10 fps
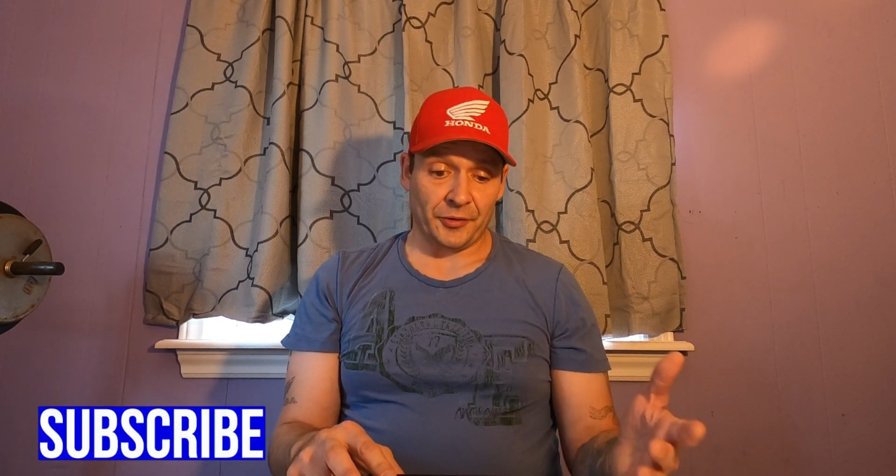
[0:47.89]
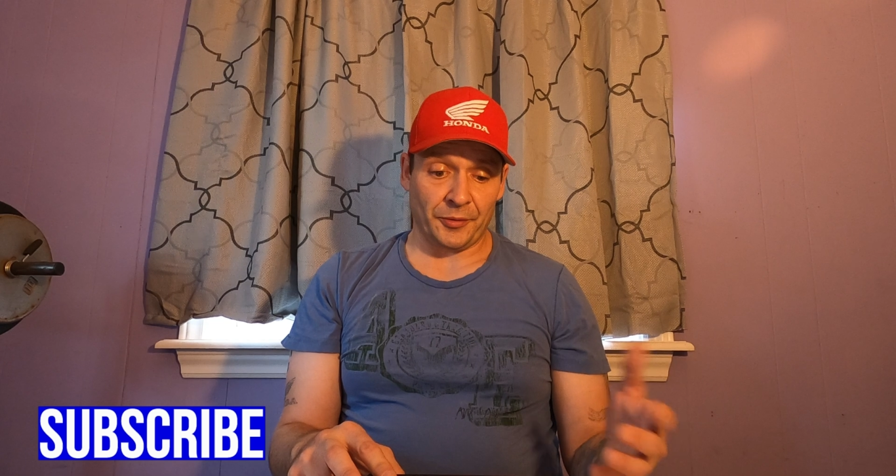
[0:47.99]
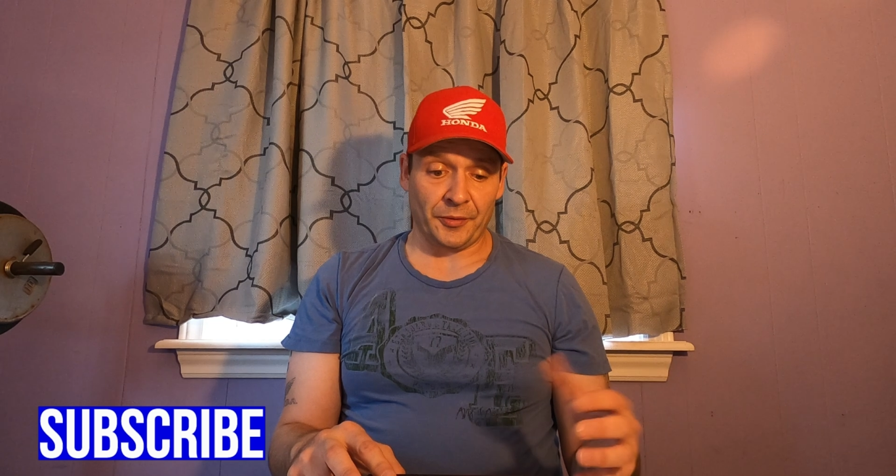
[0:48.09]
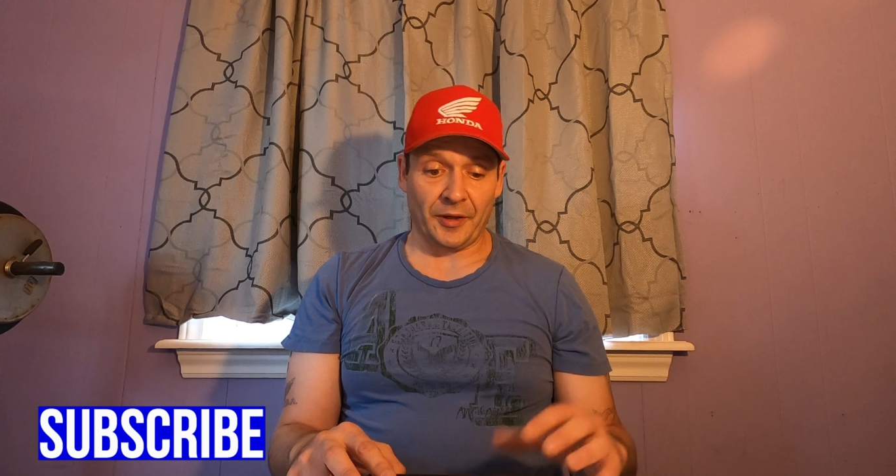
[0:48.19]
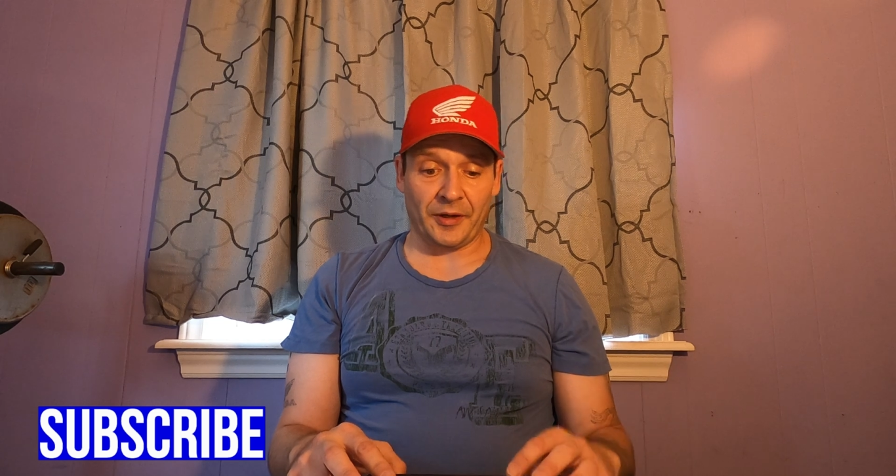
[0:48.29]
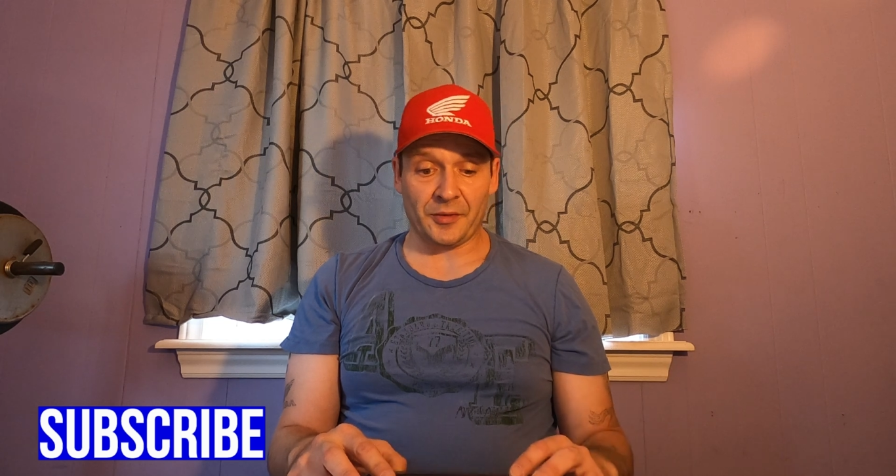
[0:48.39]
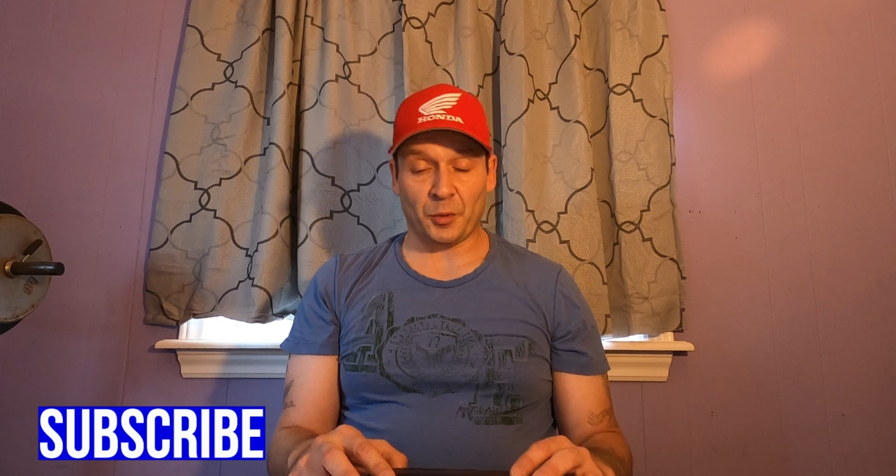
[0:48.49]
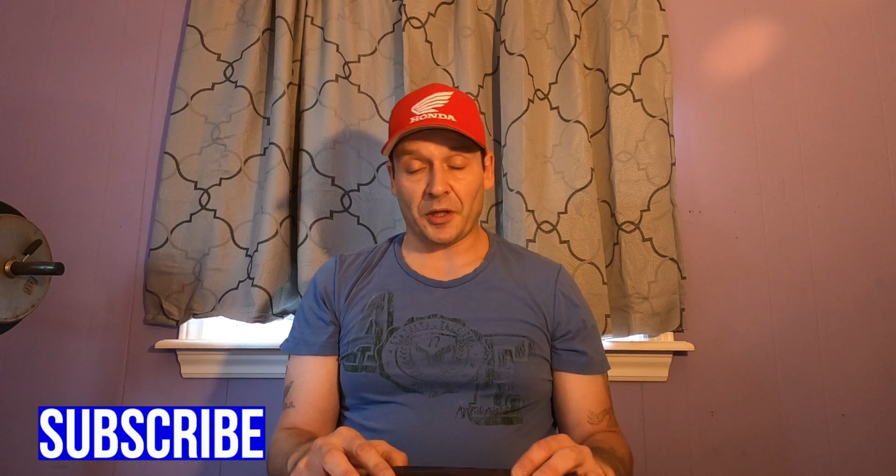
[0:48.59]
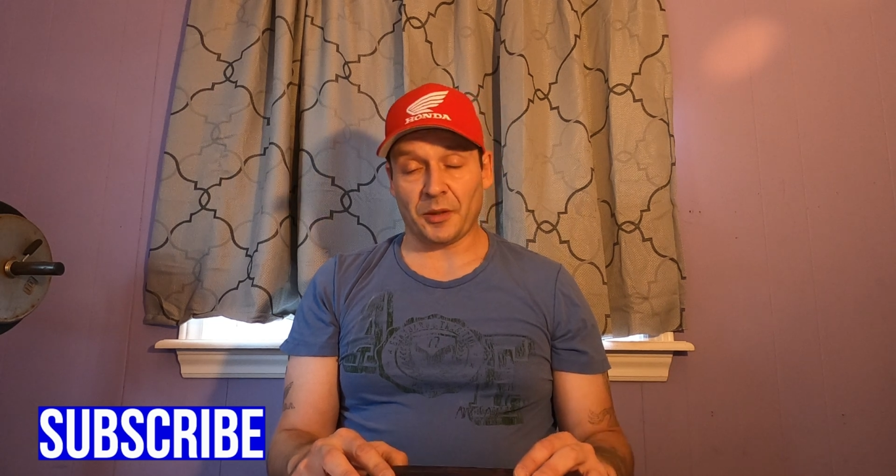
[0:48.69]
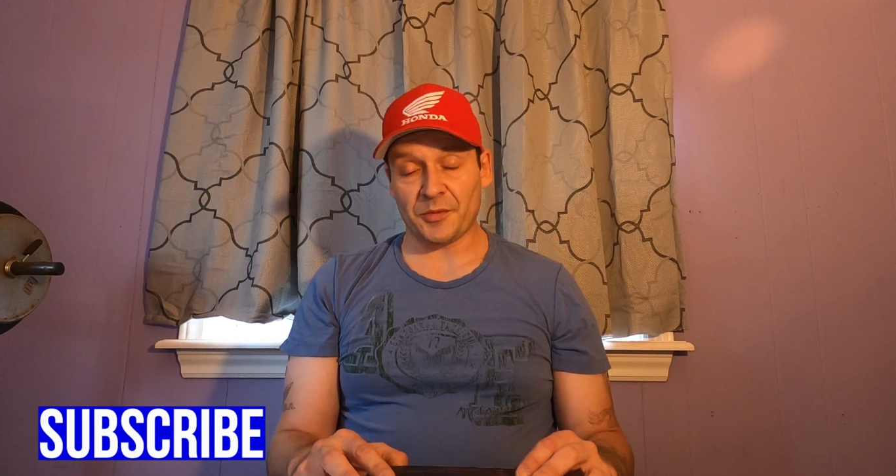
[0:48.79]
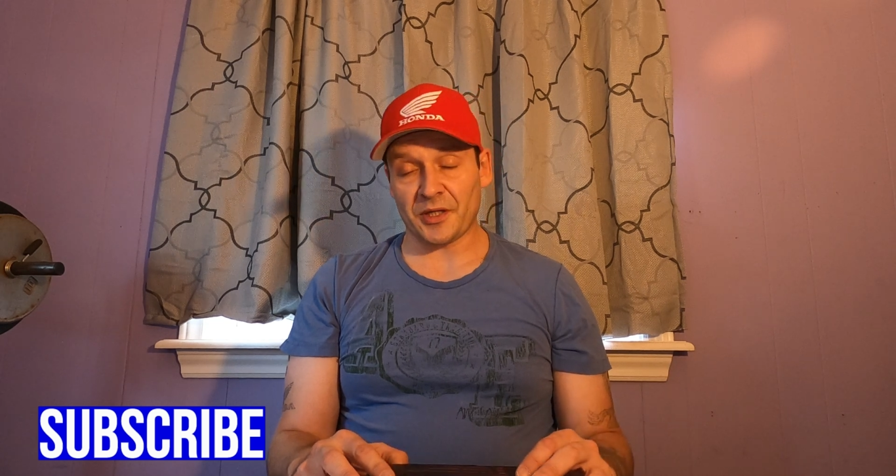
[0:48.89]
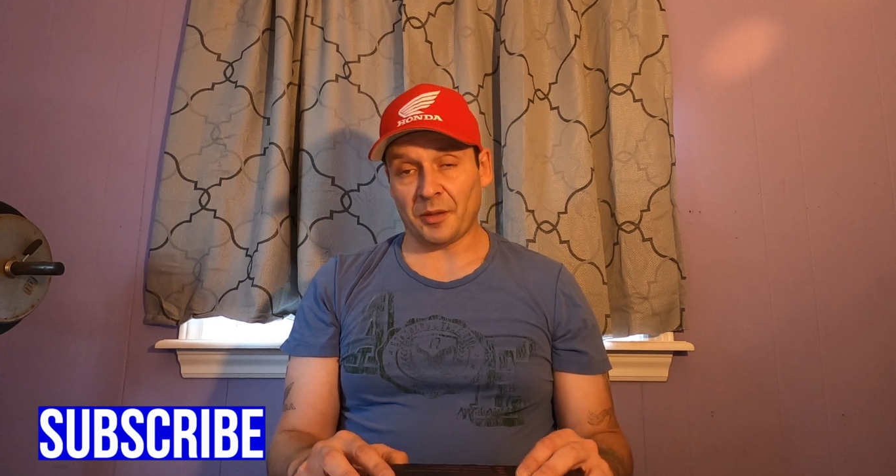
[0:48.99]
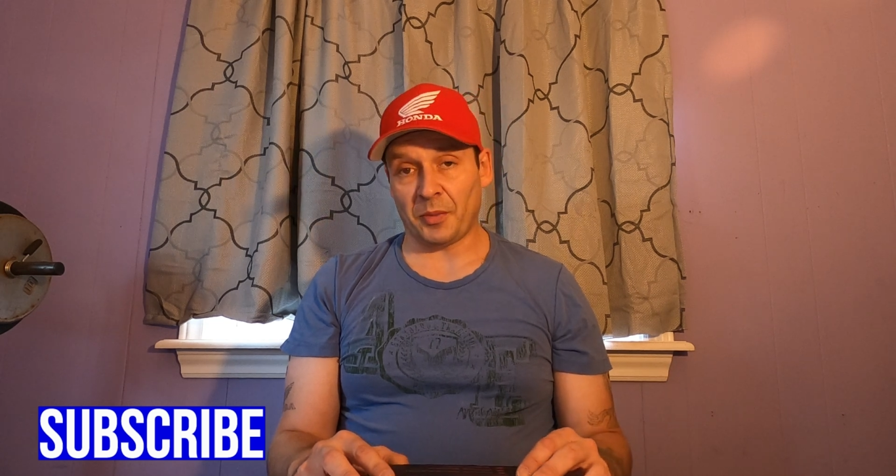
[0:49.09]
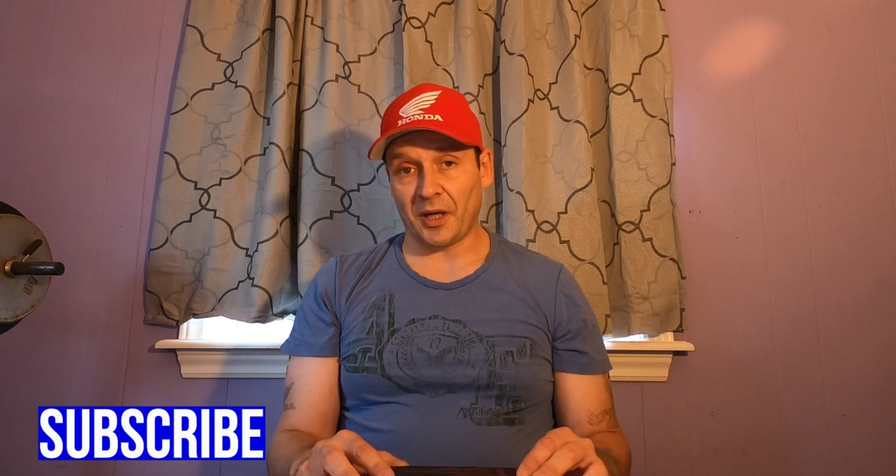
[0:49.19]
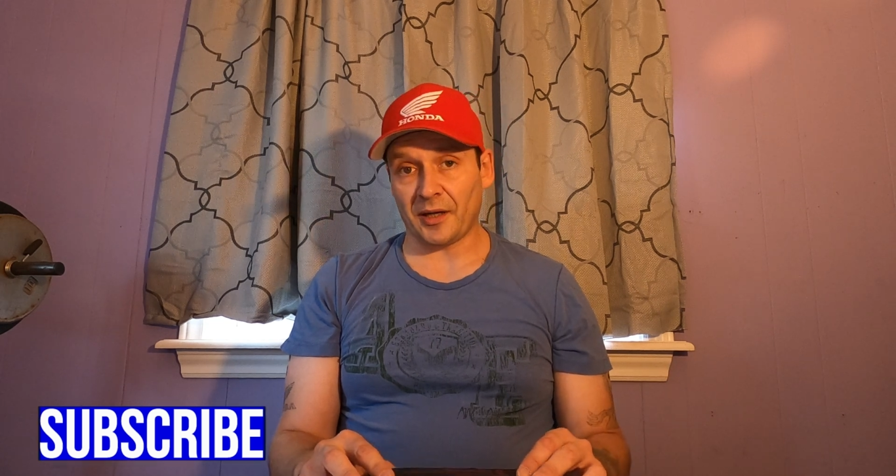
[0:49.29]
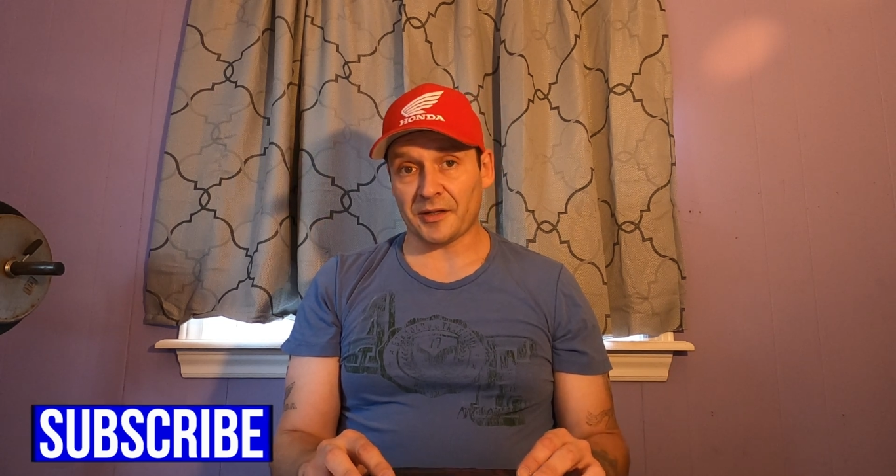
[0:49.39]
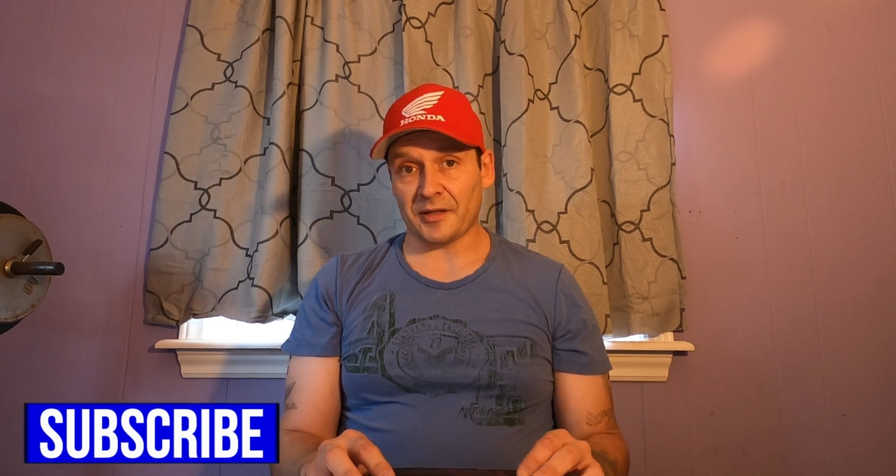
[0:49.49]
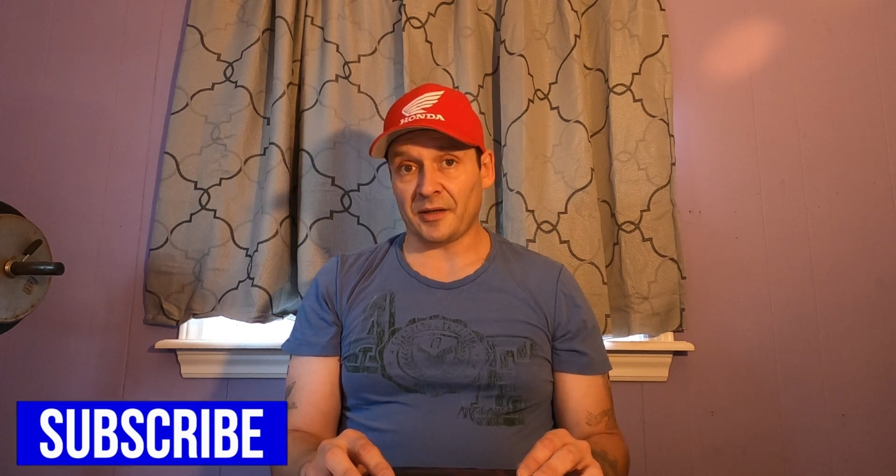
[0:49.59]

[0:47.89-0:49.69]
show you guys what comes in the box,